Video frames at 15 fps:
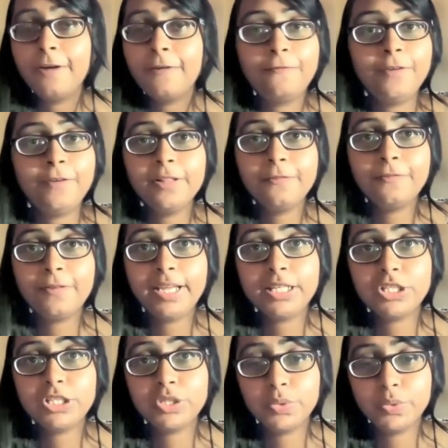Feel free
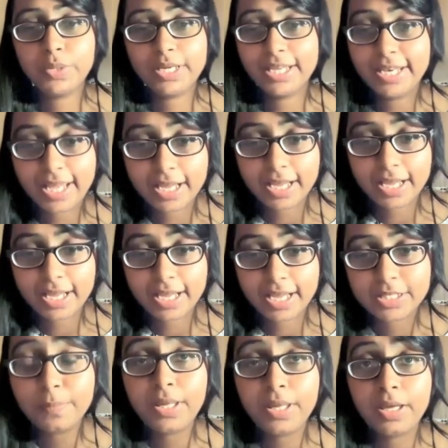to connect with
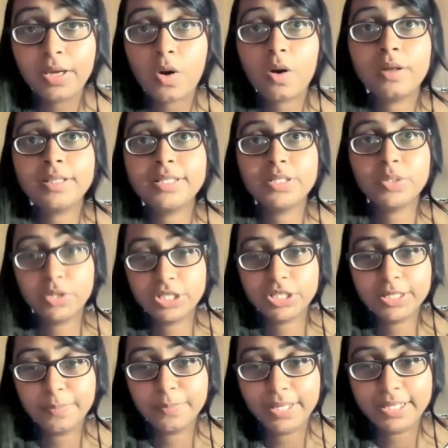me on
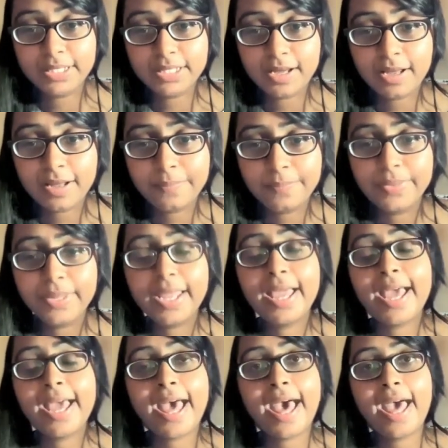social media.
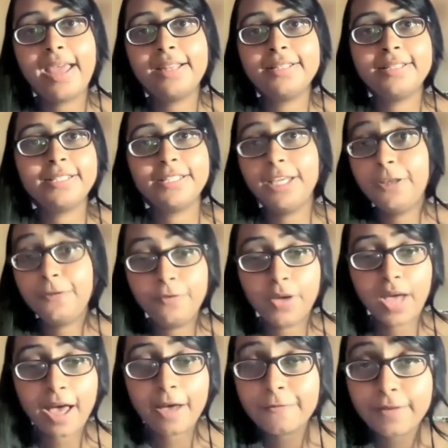And if you
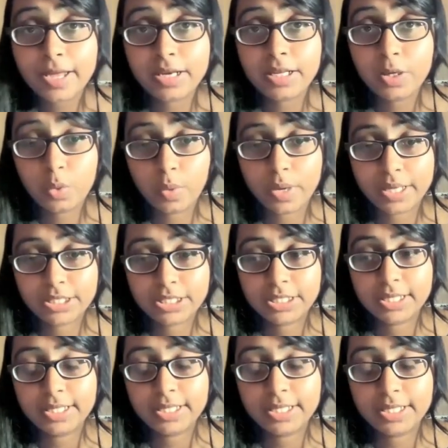have any
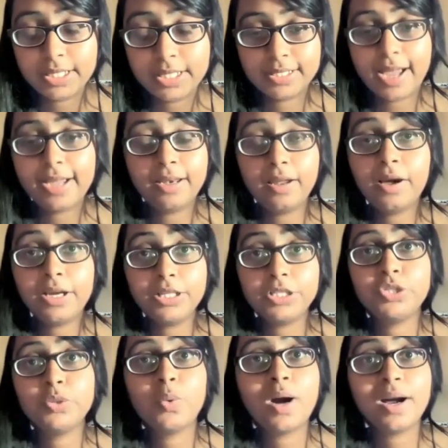questions, I'd
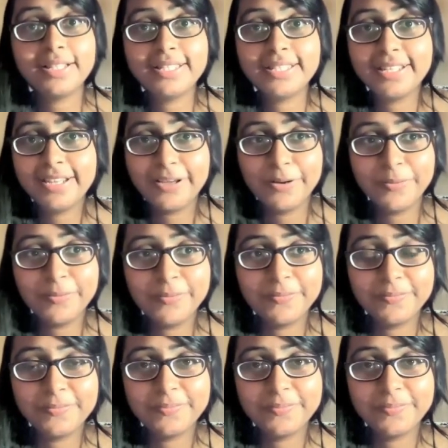like to answer now.